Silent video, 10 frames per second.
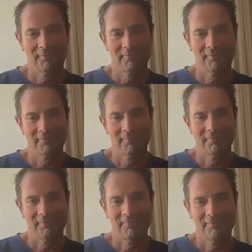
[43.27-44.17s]

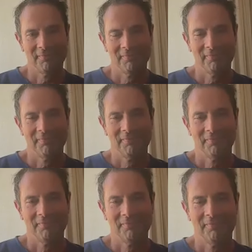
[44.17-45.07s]

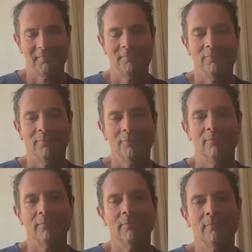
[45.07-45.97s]

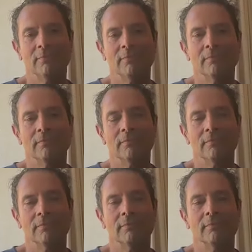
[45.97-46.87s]

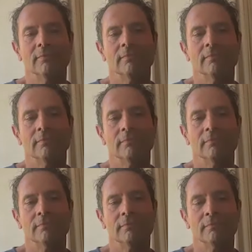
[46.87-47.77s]

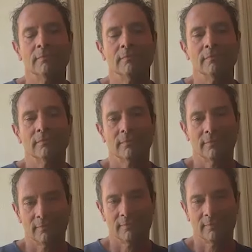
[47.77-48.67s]

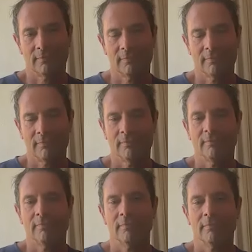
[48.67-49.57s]

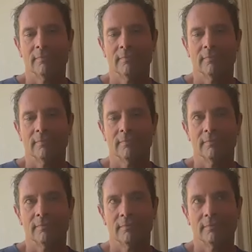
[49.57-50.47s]

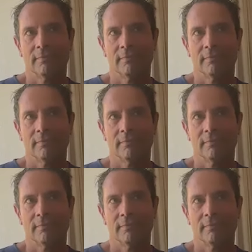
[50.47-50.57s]
The person shown says nothing.